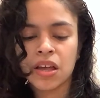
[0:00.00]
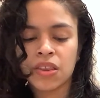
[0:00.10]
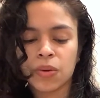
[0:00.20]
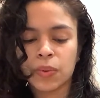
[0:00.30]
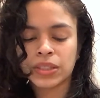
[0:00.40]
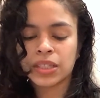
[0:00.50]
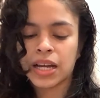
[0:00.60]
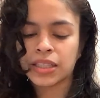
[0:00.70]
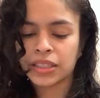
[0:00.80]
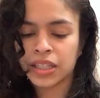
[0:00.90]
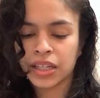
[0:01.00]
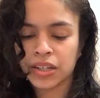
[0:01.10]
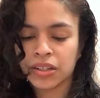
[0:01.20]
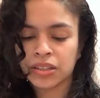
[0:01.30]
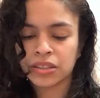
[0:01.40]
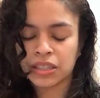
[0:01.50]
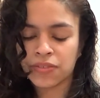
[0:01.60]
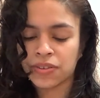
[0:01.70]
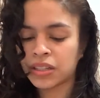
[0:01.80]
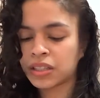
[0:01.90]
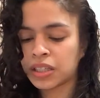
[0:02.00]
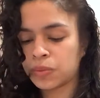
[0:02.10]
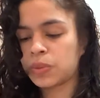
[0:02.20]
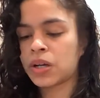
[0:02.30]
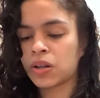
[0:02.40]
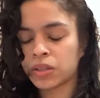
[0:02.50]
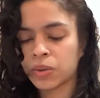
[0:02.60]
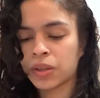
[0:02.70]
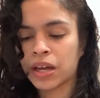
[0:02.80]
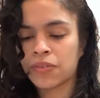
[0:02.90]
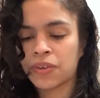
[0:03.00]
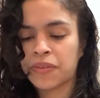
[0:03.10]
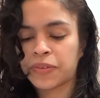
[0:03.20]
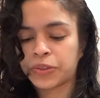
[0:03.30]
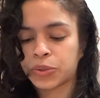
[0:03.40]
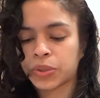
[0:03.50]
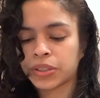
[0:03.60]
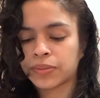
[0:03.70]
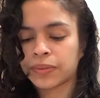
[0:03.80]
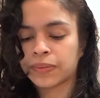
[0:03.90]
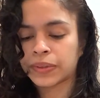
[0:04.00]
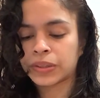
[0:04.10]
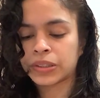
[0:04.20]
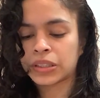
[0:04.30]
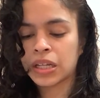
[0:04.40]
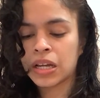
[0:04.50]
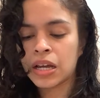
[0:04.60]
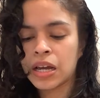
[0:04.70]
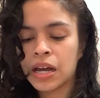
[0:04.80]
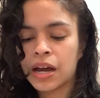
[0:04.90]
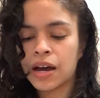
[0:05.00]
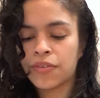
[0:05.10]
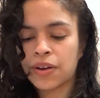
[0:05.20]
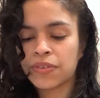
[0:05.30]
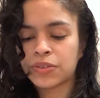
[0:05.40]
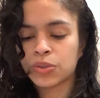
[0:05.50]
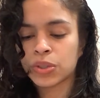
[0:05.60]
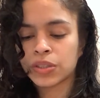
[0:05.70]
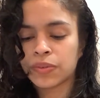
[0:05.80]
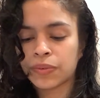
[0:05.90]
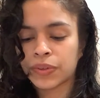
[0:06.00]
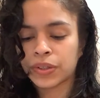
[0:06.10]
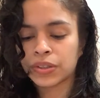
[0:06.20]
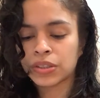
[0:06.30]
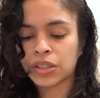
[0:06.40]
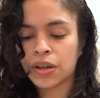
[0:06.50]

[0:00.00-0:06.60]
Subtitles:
There was an ending here, definitely. We all know that. Five of Swords in reverse. Five of Swords in reverse.